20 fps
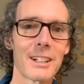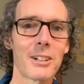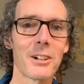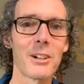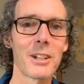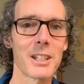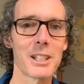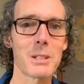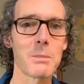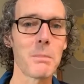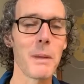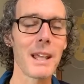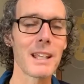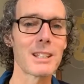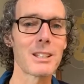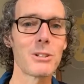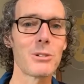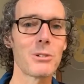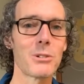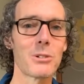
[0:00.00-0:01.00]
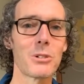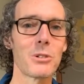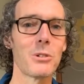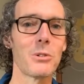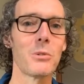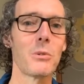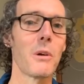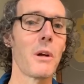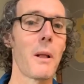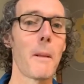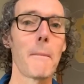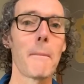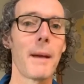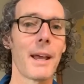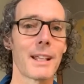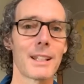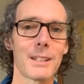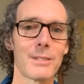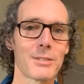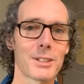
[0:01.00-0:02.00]
God expects you to do
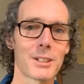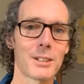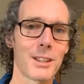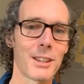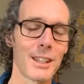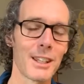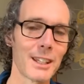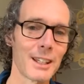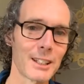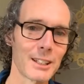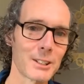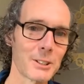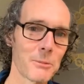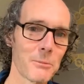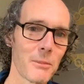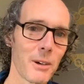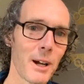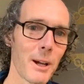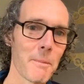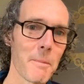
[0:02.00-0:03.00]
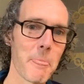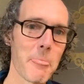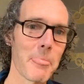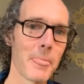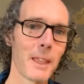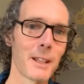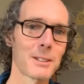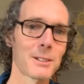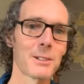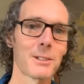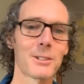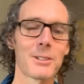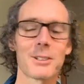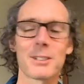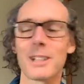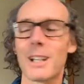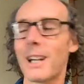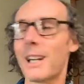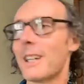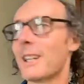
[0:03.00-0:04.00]
magnificent things, right? That's not to
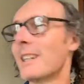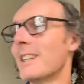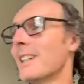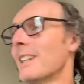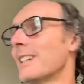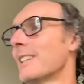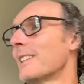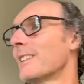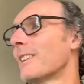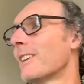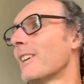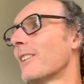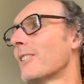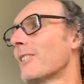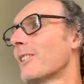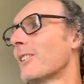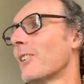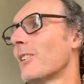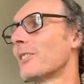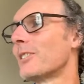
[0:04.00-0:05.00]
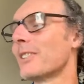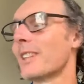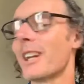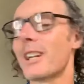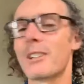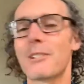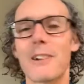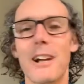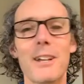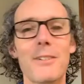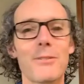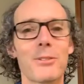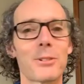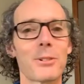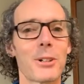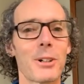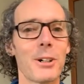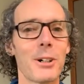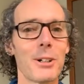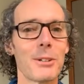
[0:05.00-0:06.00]
say, you know, God's an ungrateful
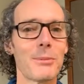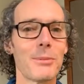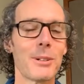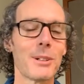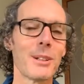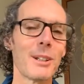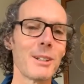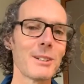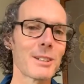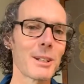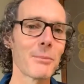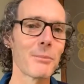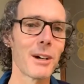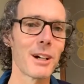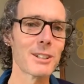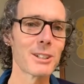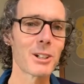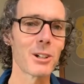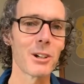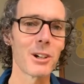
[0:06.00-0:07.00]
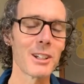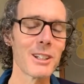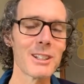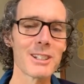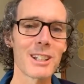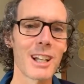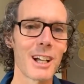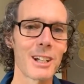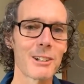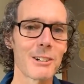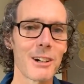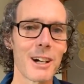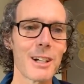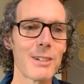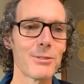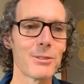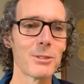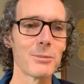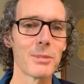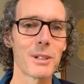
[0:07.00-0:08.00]
God, but in some ways God is
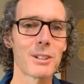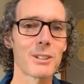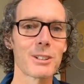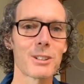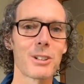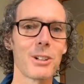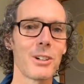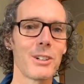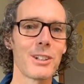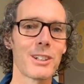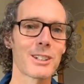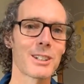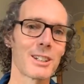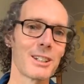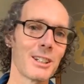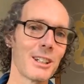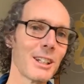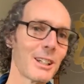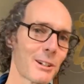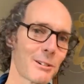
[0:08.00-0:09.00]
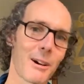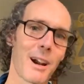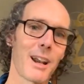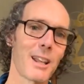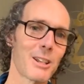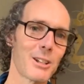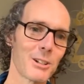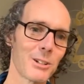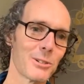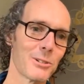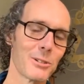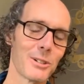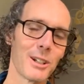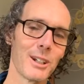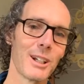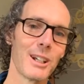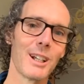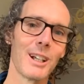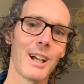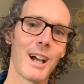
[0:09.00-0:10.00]
ungrateful because God doesn't need gratitude.
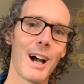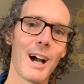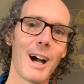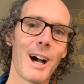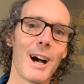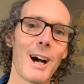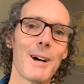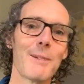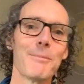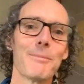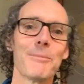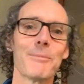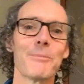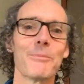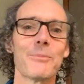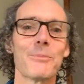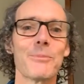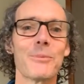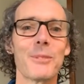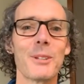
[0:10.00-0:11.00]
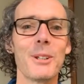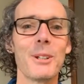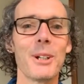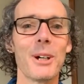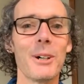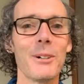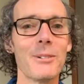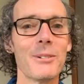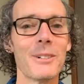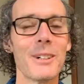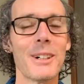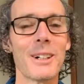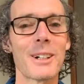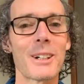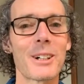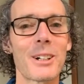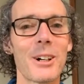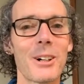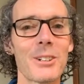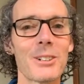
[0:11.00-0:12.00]
You know,
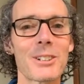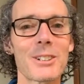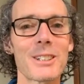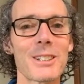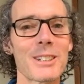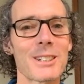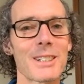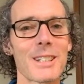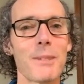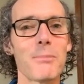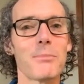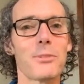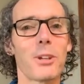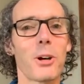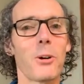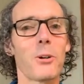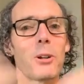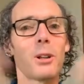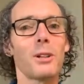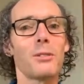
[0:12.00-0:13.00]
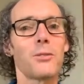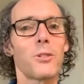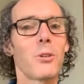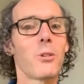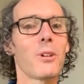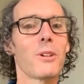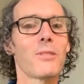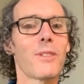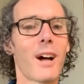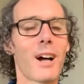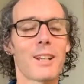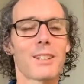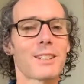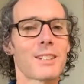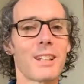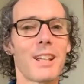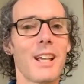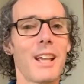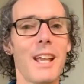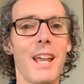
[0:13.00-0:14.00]
God's the sum total of all of
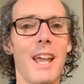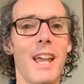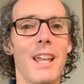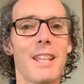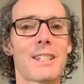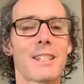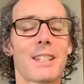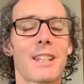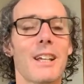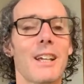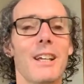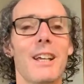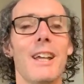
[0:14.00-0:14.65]
us. It